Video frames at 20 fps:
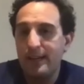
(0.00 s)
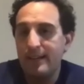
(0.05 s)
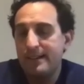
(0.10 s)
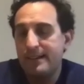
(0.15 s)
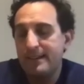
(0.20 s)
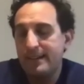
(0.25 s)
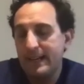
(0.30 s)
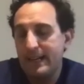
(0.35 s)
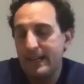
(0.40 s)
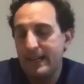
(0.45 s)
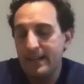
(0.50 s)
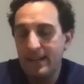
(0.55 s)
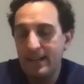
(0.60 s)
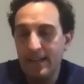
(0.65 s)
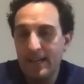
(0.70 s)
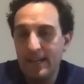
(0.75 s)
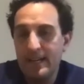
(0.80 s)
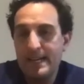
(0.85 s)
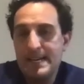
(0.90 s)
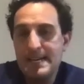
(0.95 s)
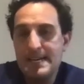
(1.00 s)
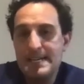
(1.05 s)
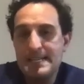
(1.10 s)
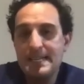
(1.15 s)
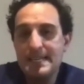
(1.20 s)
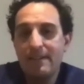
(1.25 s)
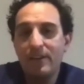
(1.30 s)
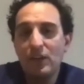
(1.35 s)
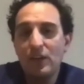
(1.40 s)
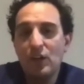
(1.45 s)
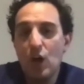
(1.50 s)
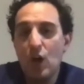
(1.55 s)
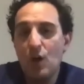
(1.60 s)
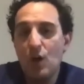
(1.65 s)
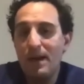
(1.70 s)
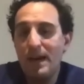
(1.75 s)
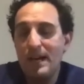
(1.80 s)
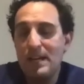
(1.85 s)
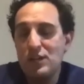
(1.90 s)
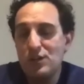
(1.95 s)
and he's having
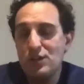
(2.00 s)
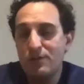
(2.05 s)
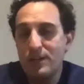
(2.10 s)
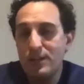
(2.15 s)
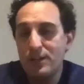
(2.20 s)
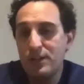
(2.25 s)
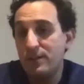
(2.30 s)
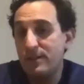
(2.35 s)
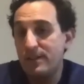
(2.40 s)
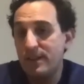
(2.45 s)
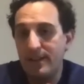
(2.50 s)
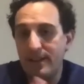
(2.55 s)
no major issues.